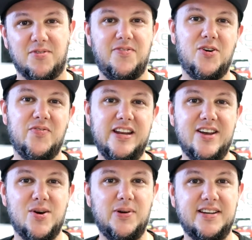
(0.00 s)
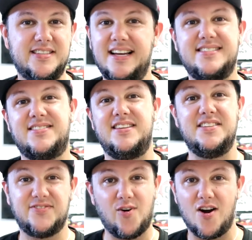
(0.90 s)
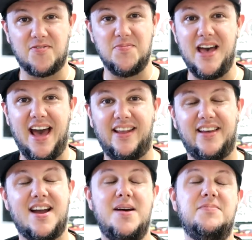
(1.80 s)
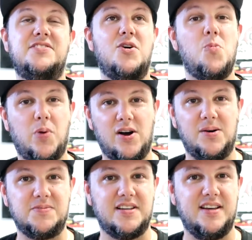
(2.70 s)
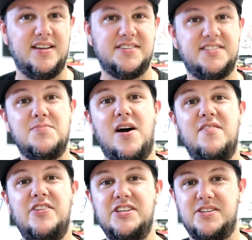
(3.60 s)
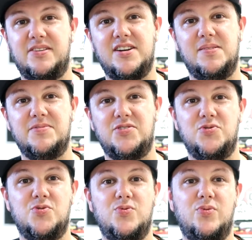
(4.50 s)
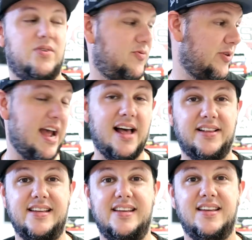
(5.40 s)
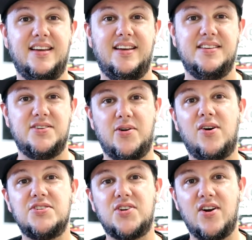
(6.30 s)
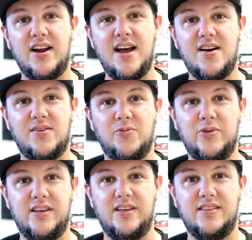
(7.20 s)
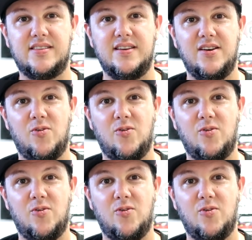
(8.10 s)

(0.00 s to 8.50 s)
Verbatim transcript: reveal video because that's, it's far from that. Like I'm so pumped to see my vision come to reality. So it all started out with